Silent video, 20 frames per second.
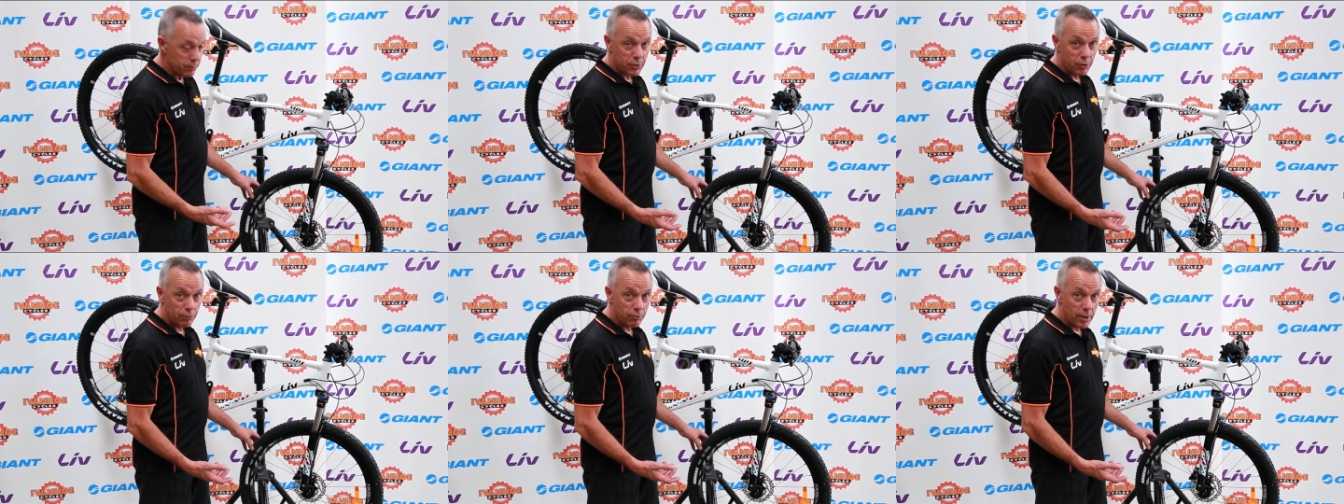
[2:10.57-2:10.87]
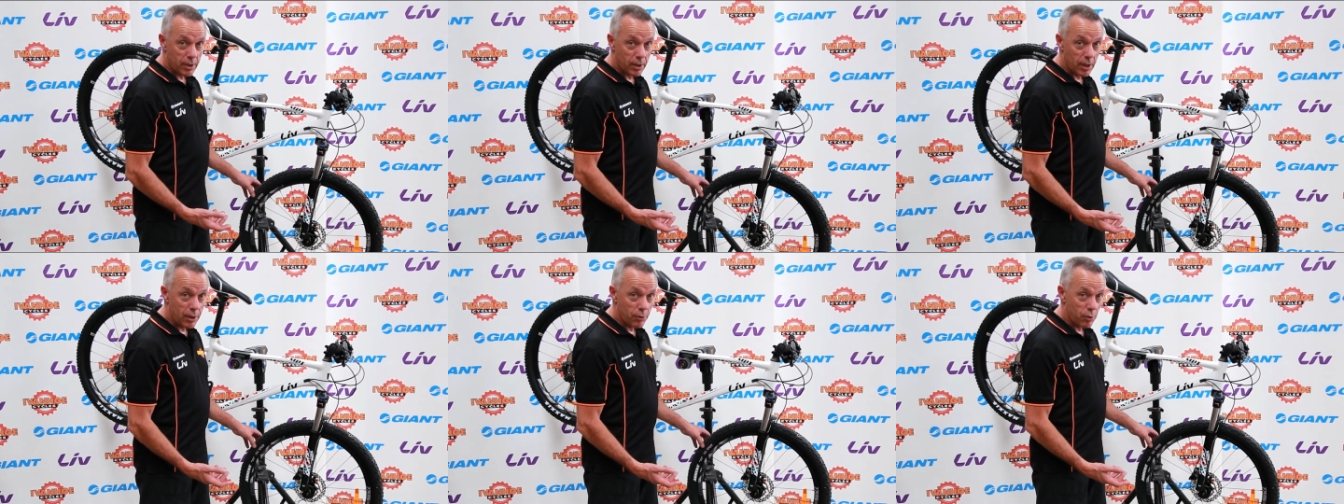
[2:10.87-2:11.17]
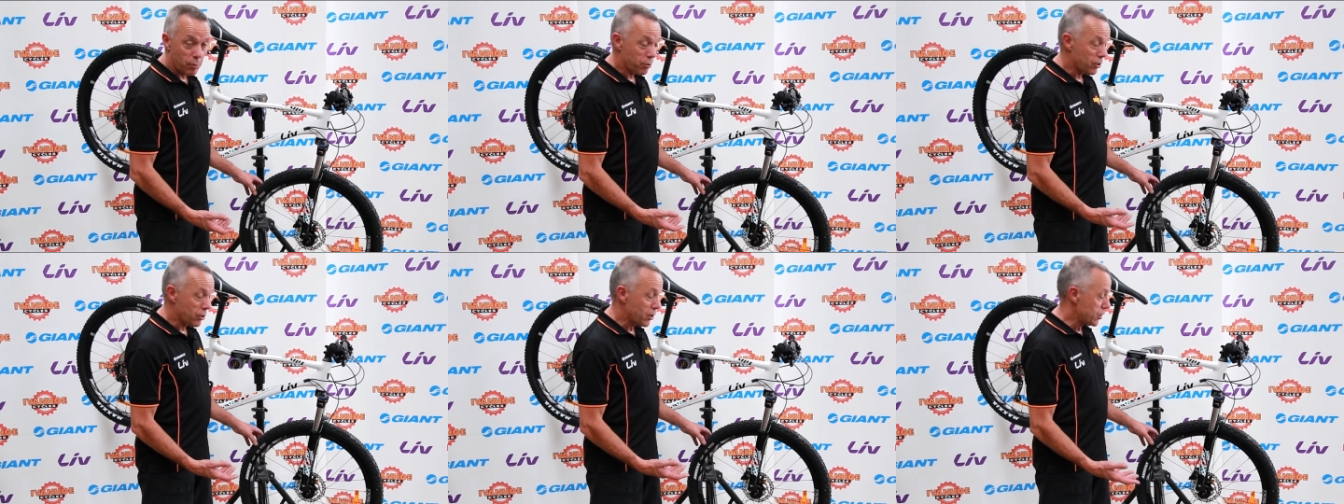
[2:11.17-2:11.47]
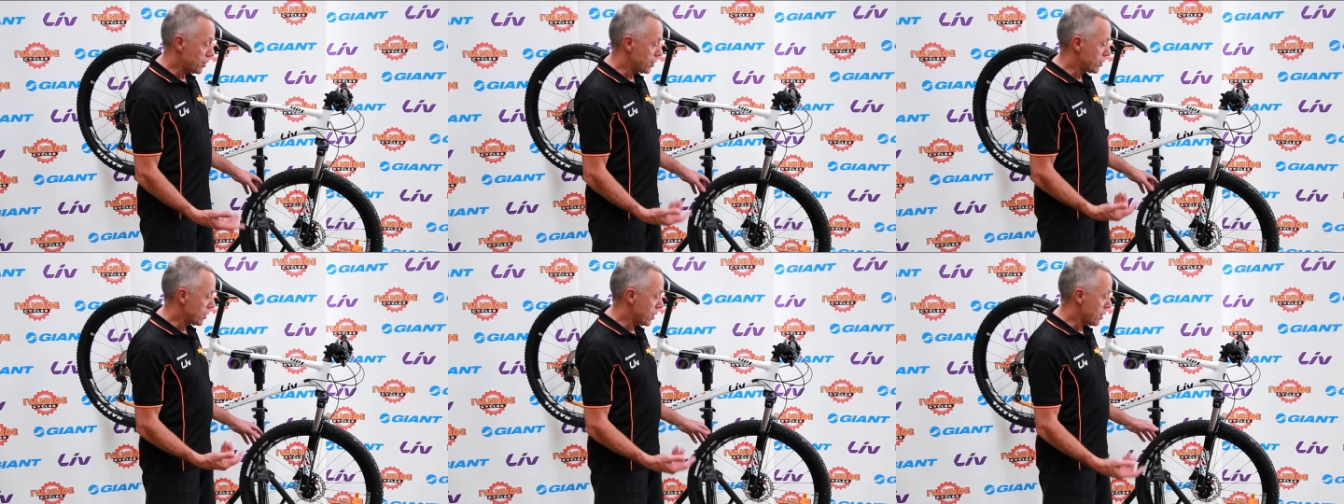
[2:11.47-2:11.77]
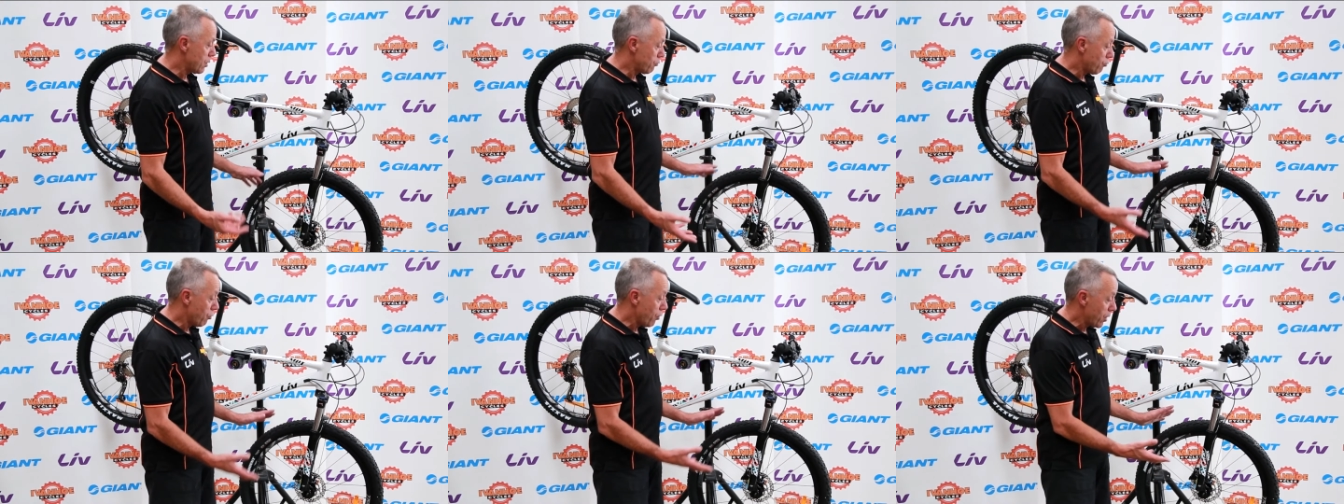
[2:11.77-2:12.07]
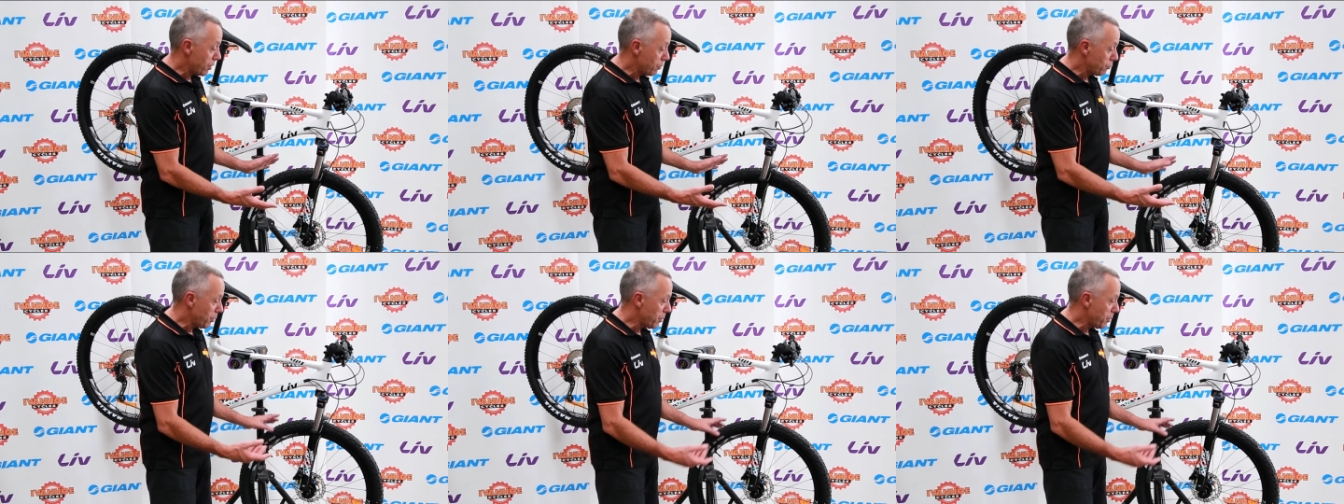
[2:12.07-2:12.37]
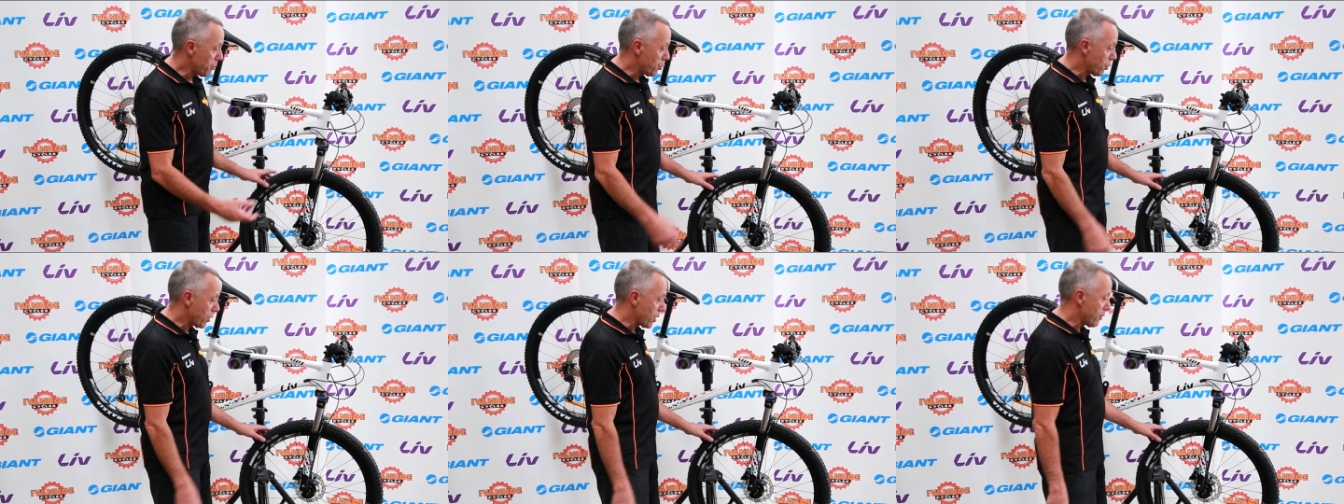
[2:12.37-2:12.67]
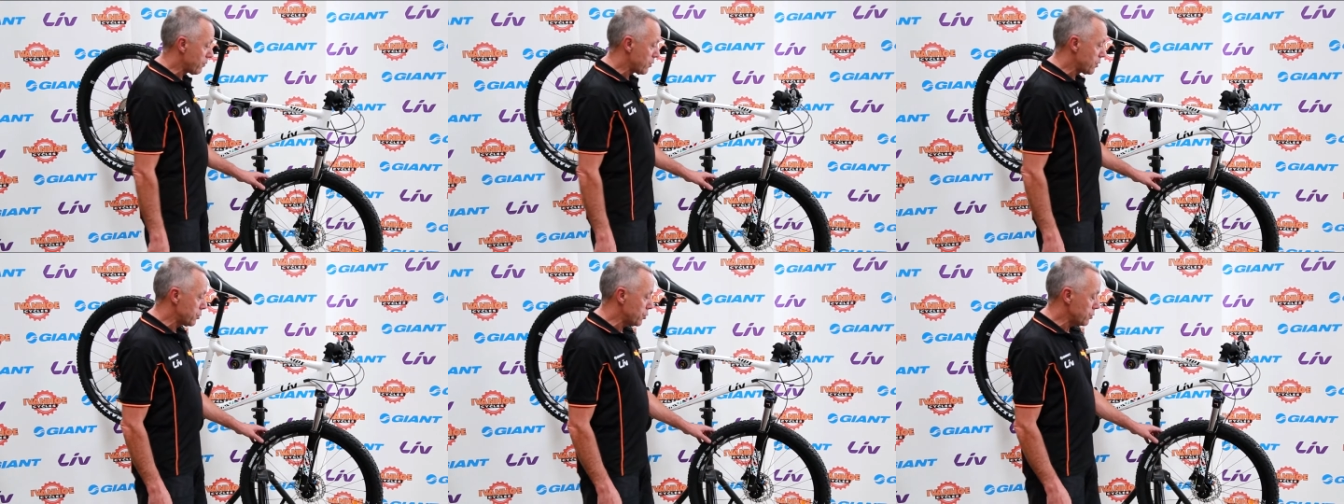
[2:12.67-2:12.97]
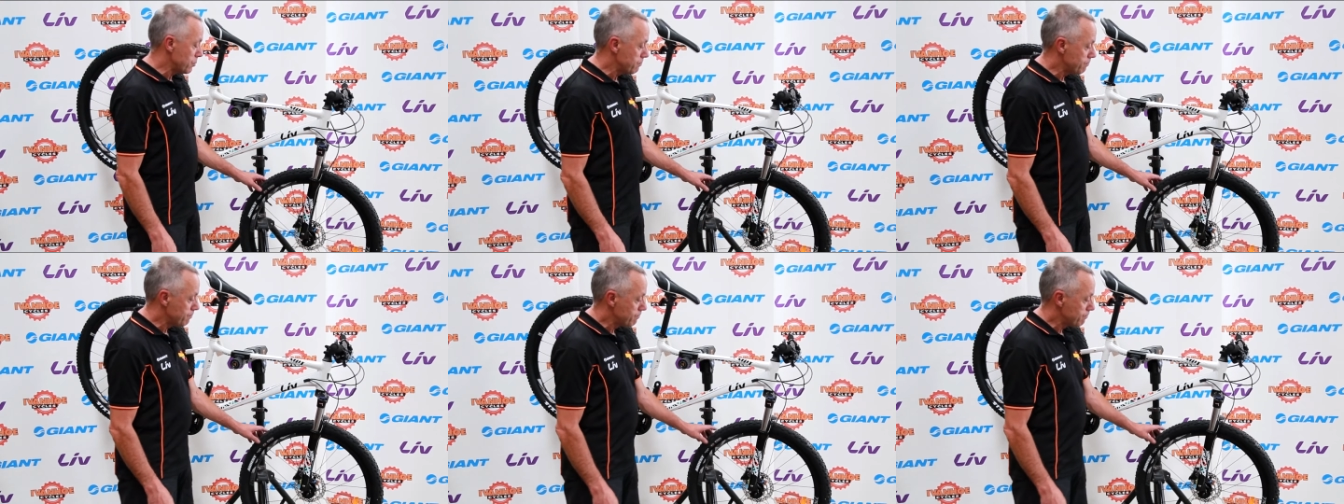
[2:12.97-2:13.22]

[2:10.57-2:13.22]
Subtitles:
to run lower pressure, so the rider will be more comfortable.